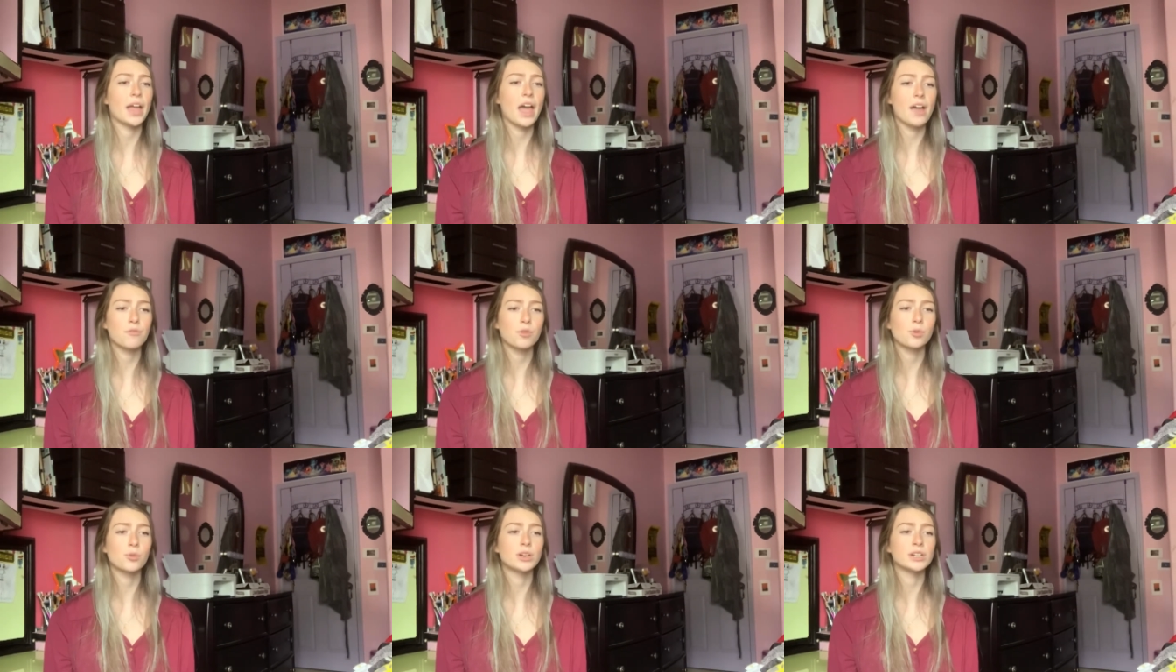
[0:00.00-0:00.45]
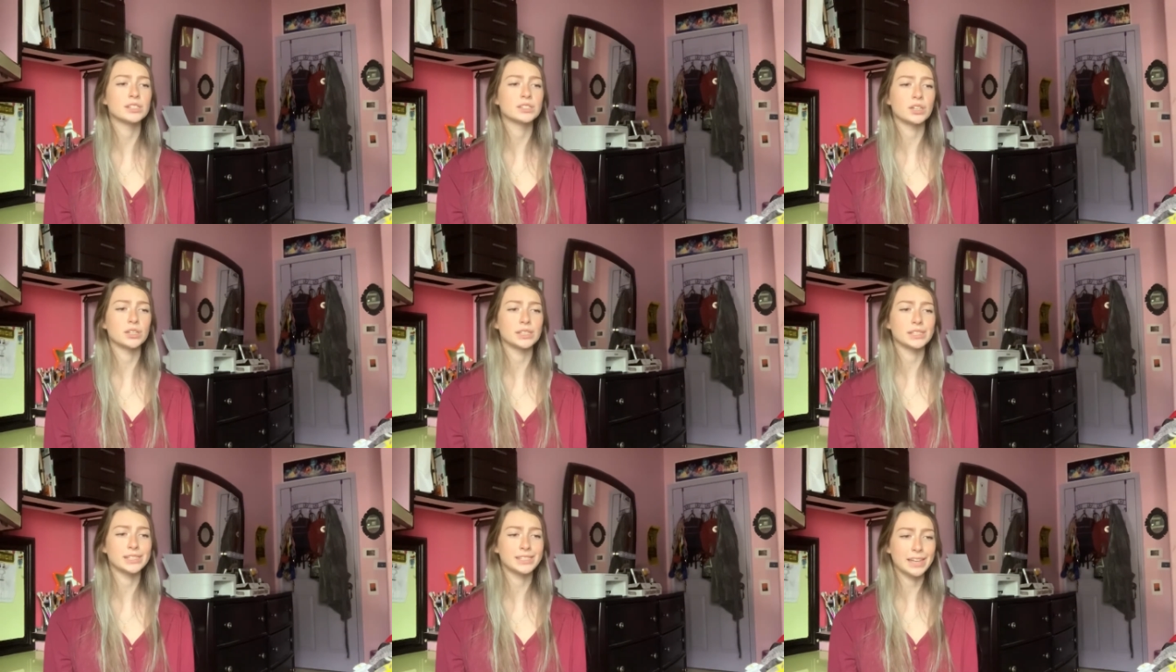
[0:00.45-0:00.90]
everyone is
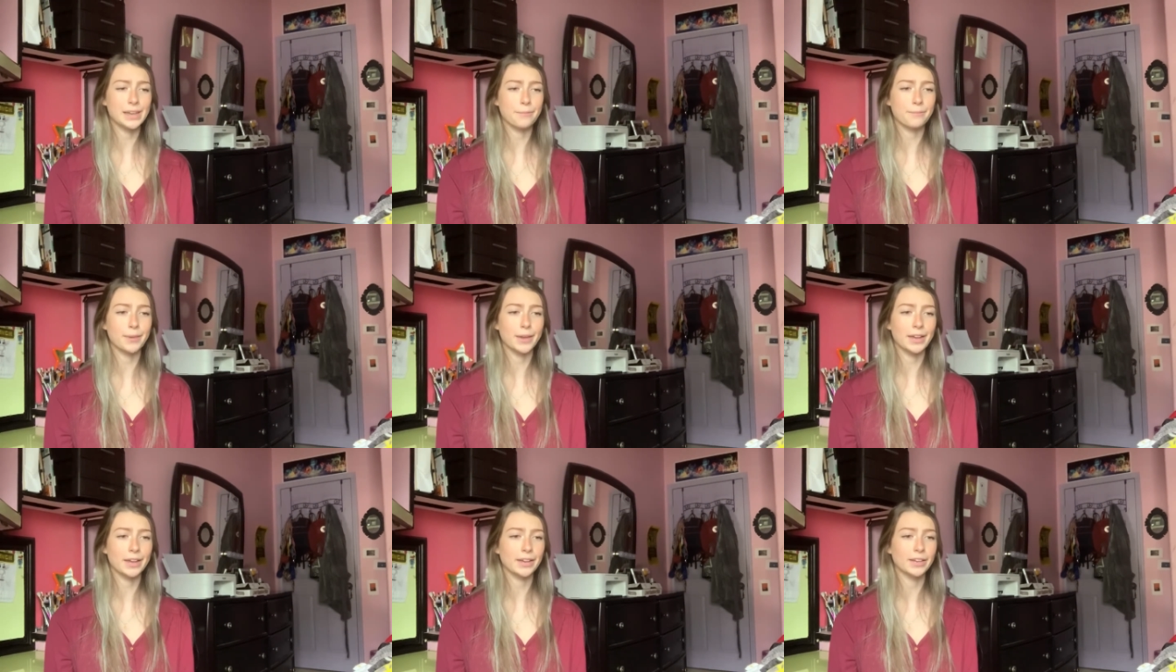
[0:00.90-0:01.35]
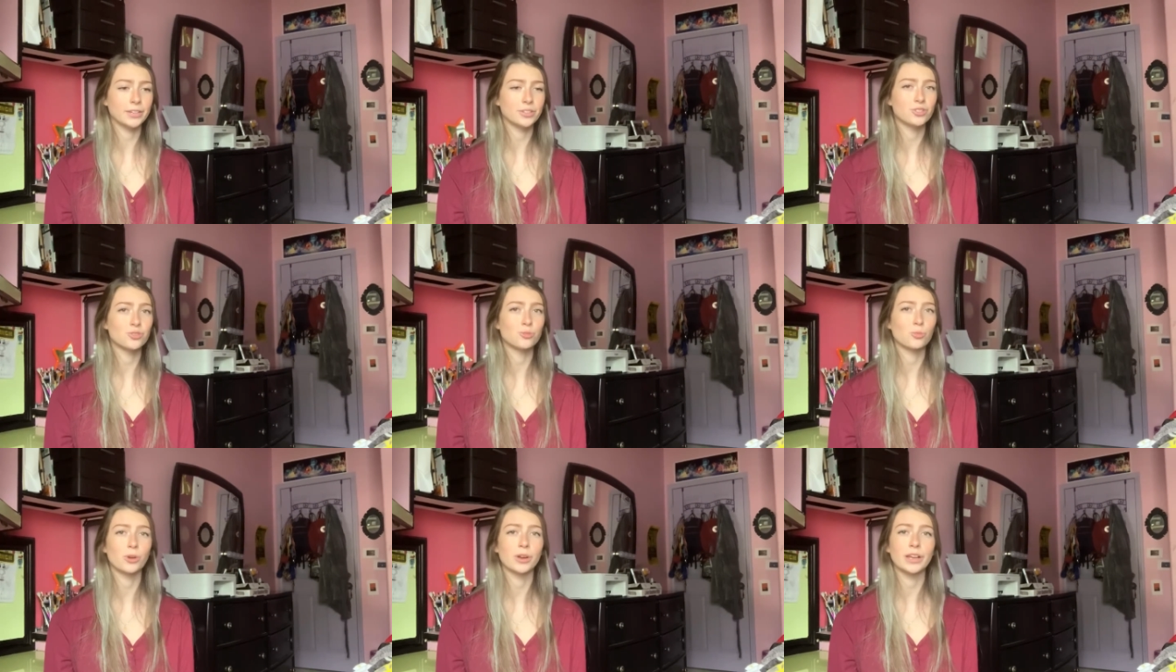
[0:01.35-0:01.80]
on the same
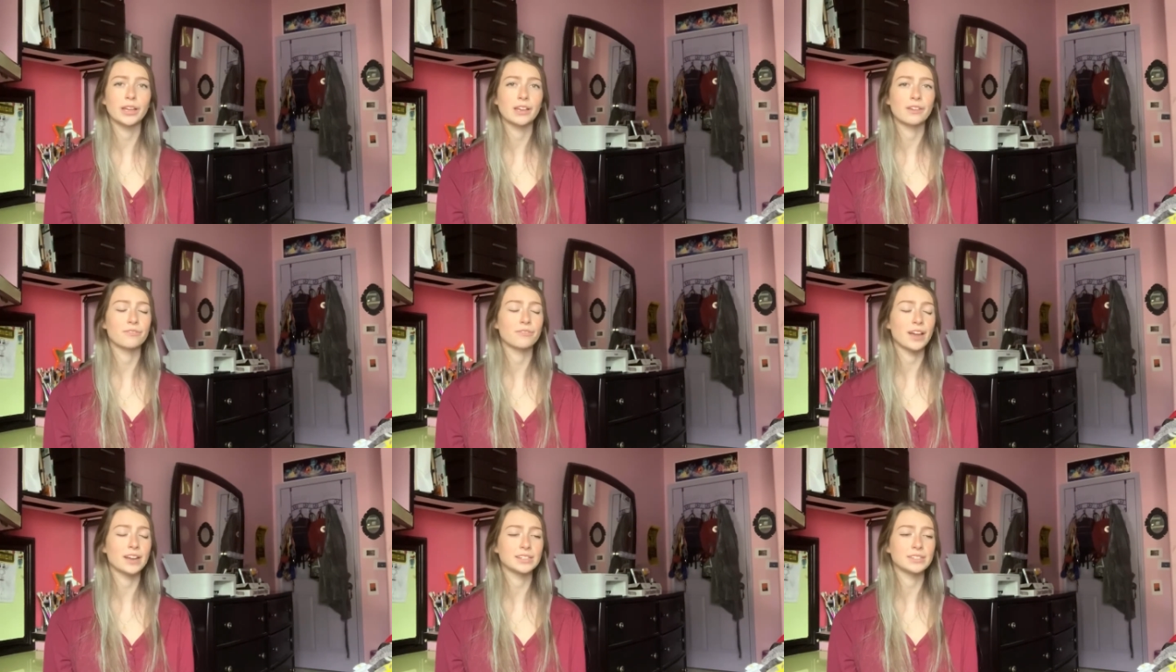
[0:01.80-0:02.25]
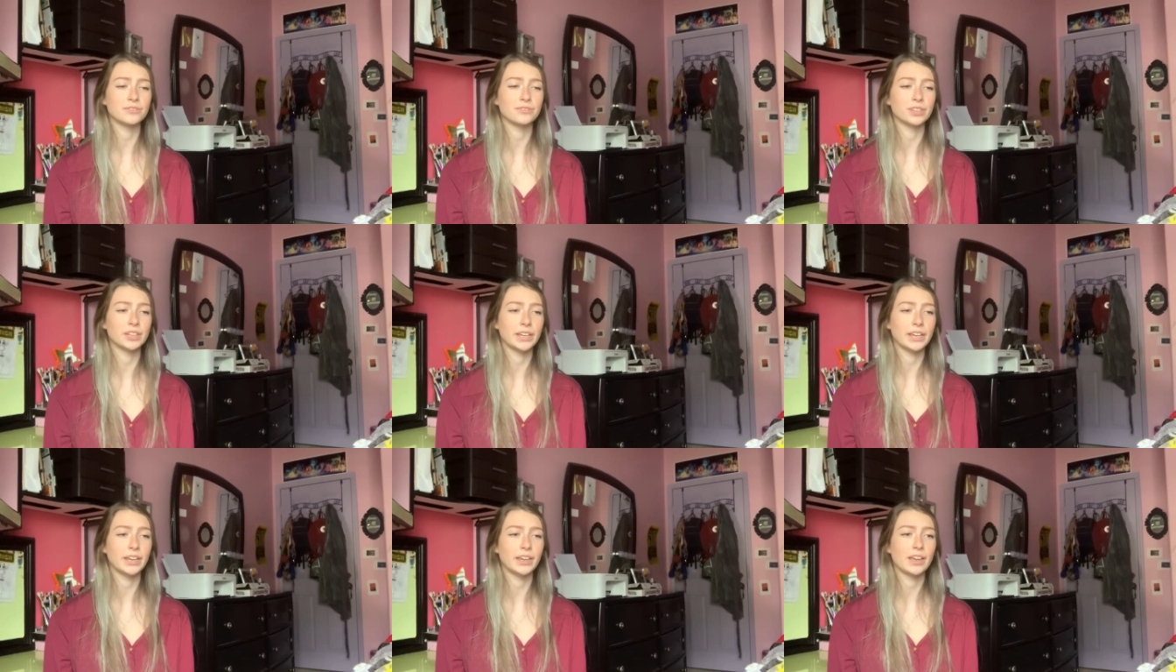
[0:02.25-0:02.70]
page, working
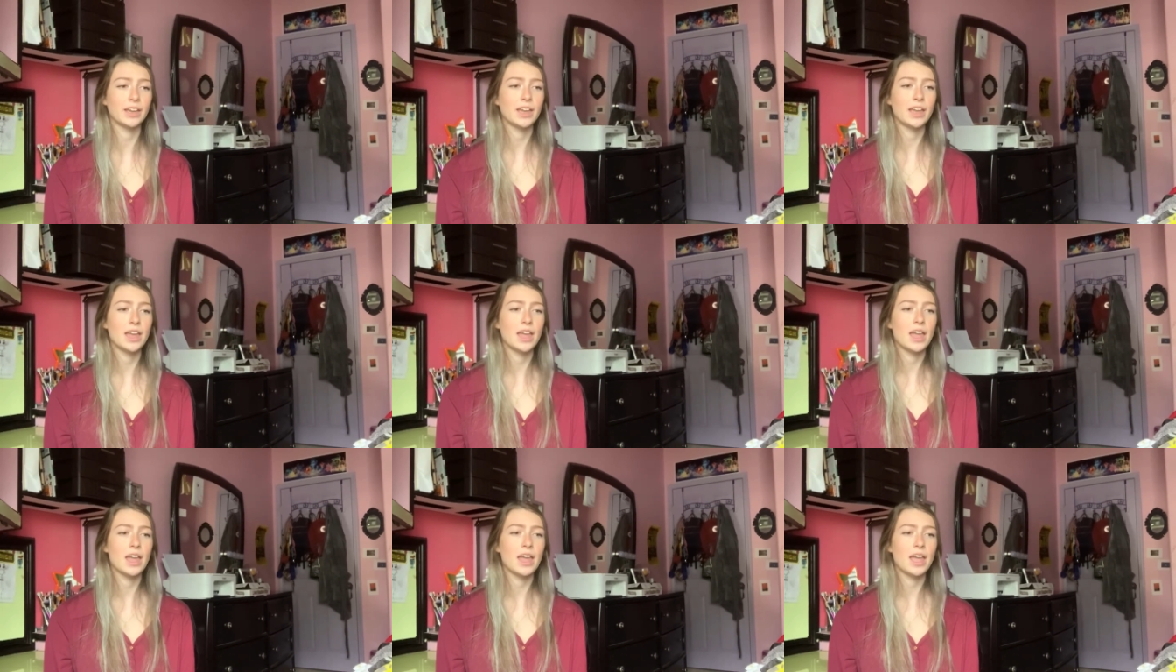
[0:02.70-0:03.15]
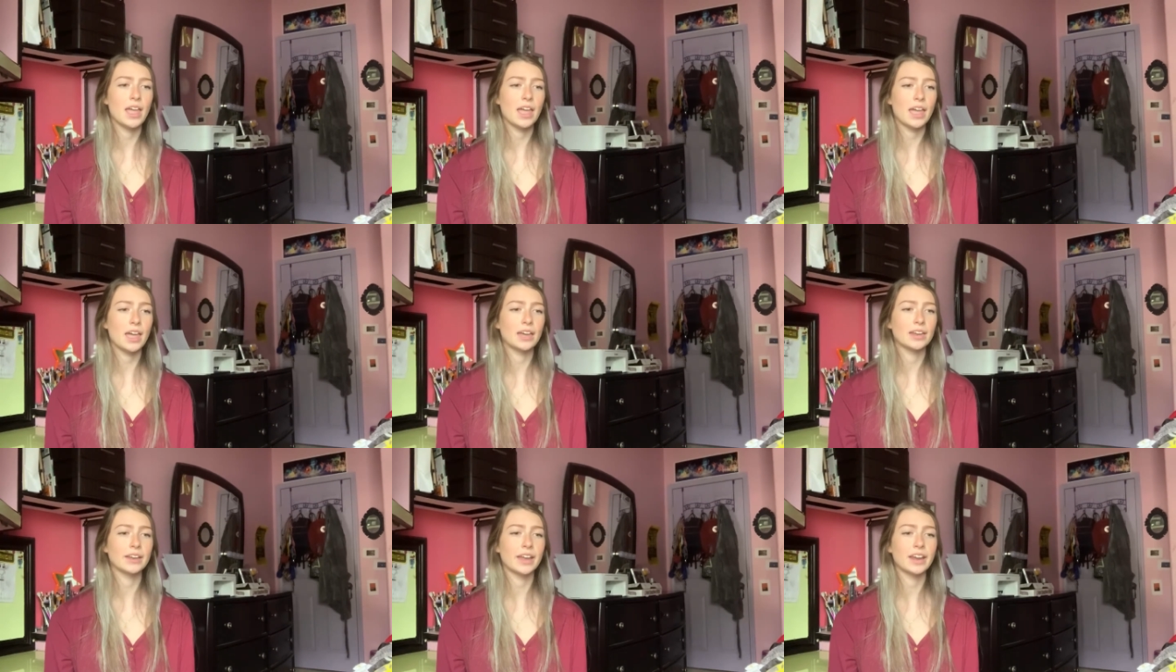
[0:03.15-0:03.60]
effectively,
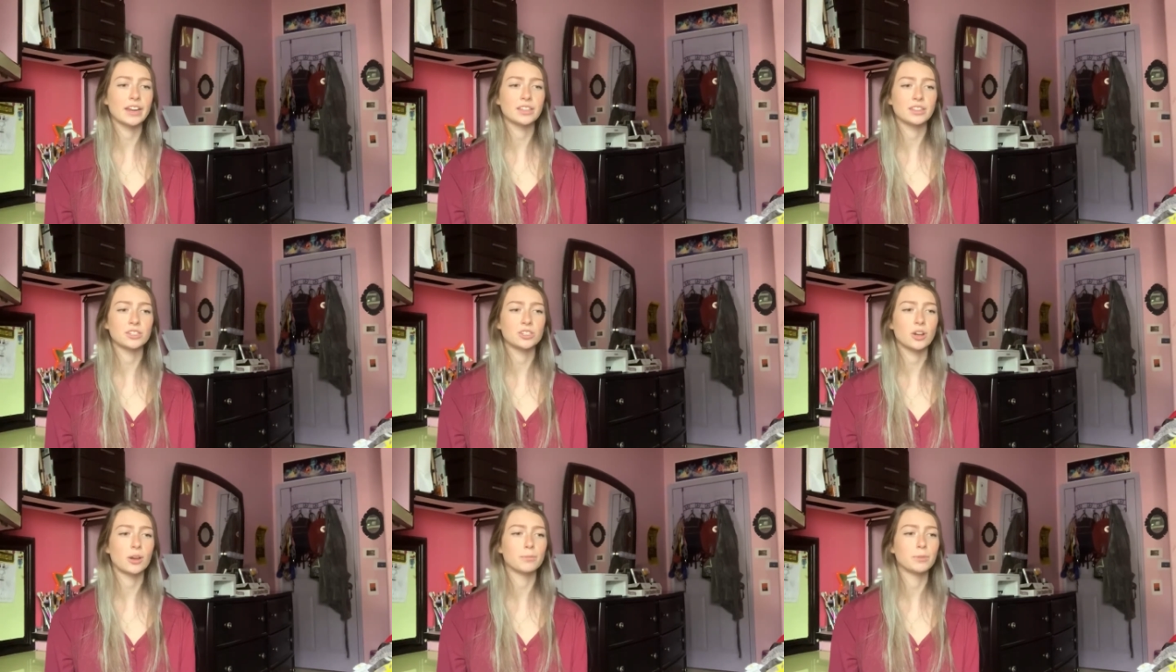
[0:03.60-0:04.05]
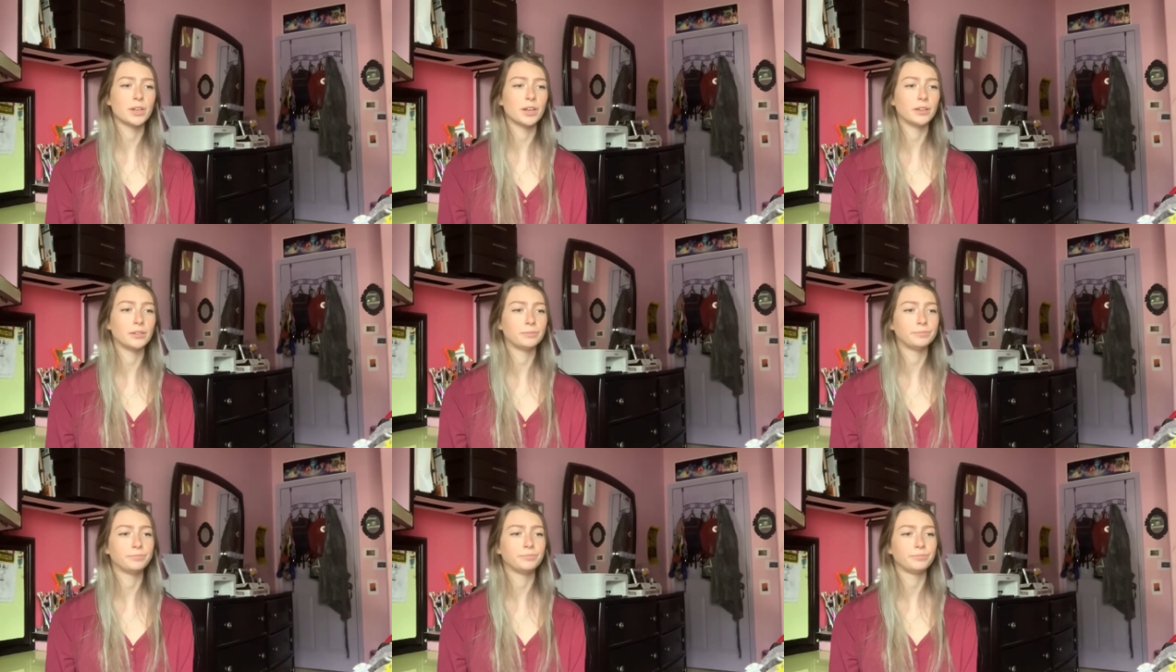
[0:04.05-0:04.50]
and getting the job
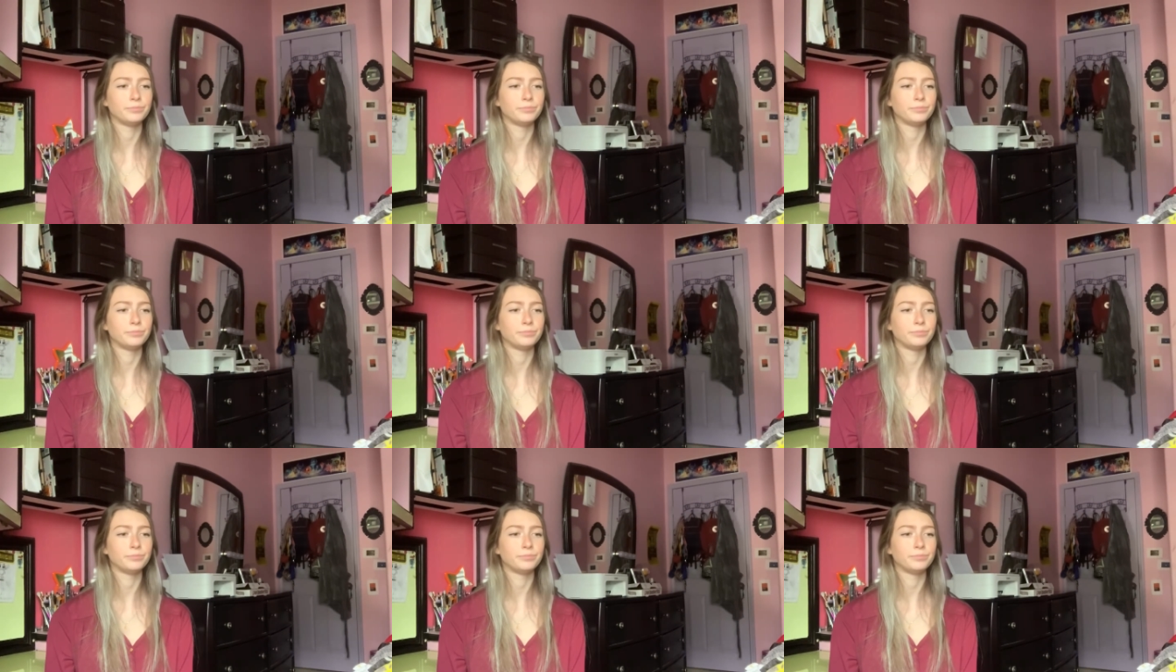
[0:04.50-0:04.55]
done.